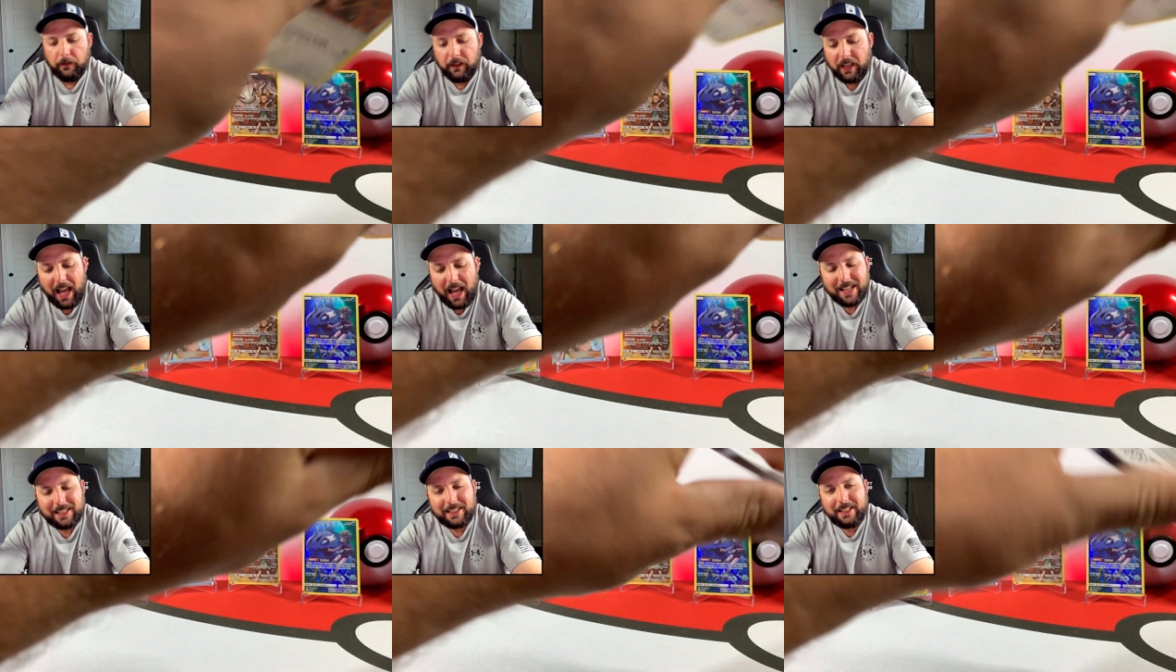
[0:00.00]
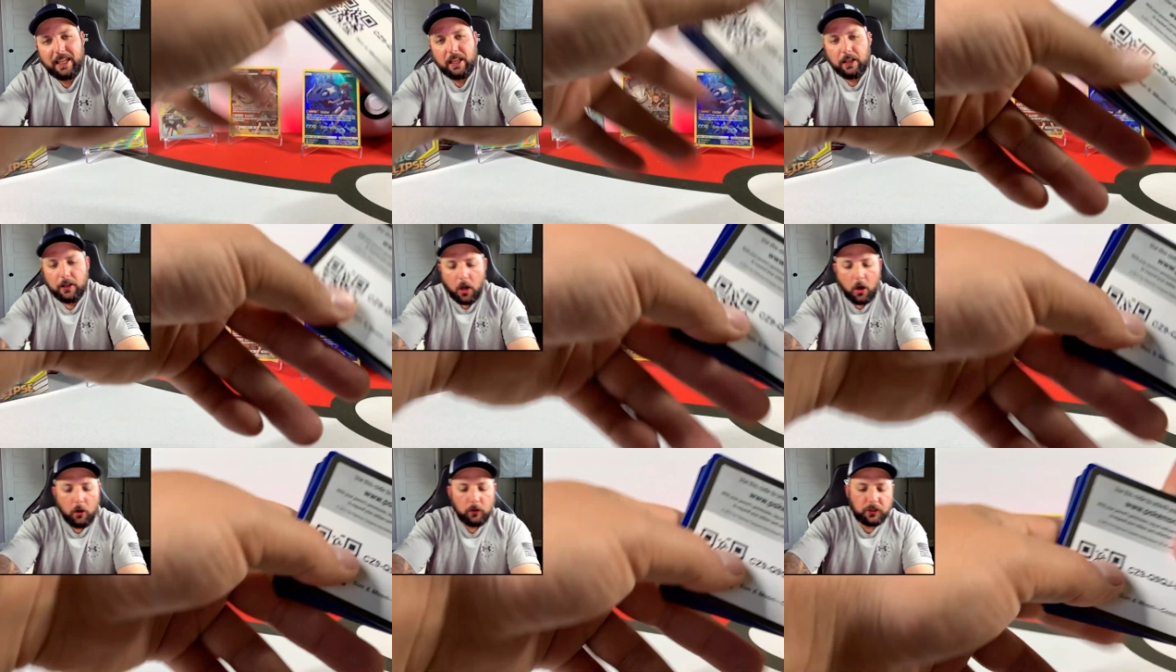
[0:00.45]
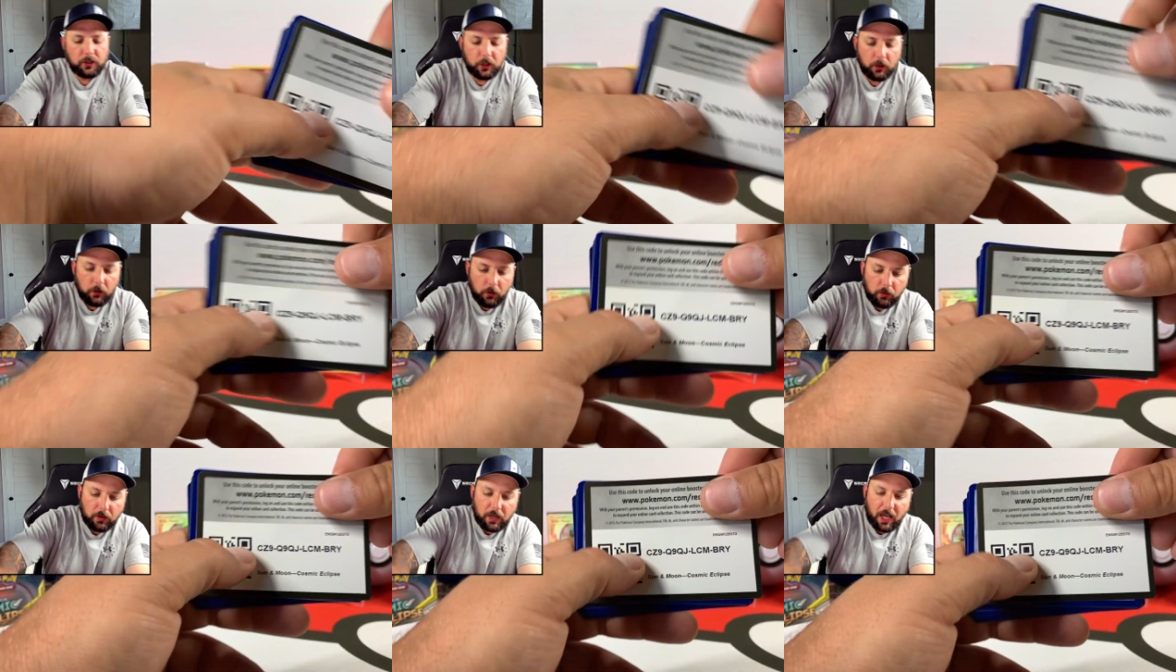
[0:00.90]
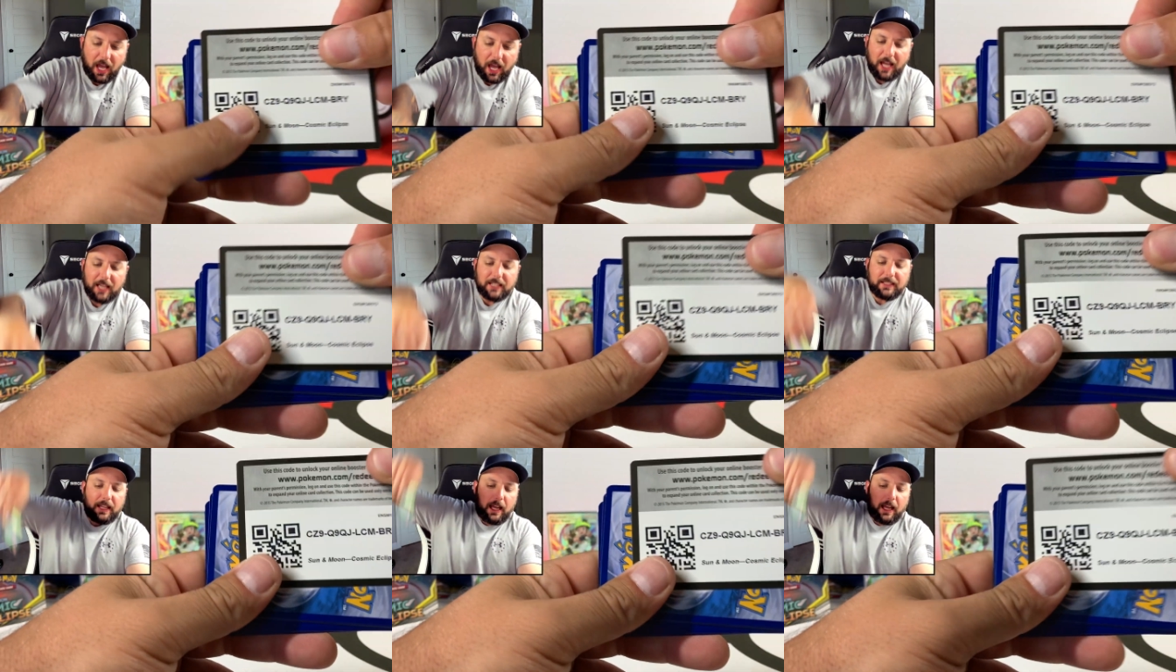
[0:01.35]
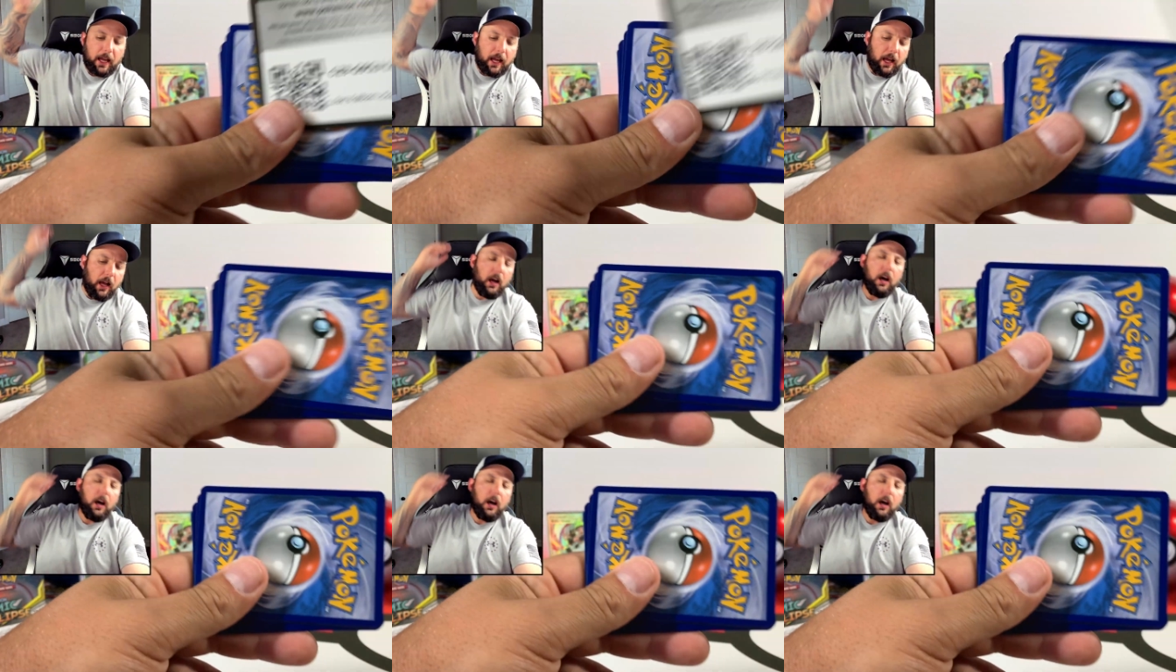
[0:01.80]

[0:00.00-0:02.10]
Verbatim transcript: you guys didn't know too, guys, I